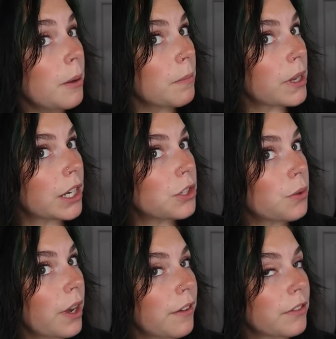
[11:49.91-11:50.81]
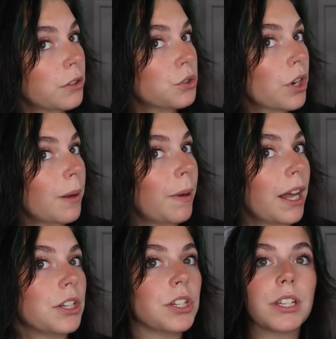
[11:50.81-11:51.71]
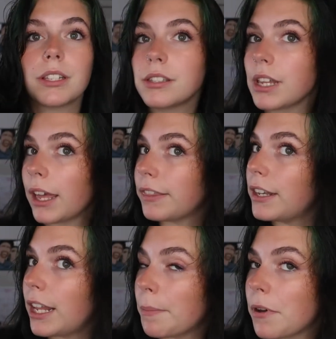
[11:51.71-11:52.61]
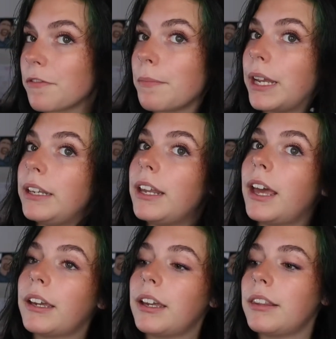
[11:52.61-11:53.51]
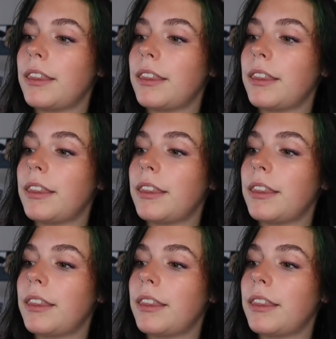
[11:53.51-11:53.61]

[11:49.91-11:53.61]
but I do have little dry patches at the nape of my neck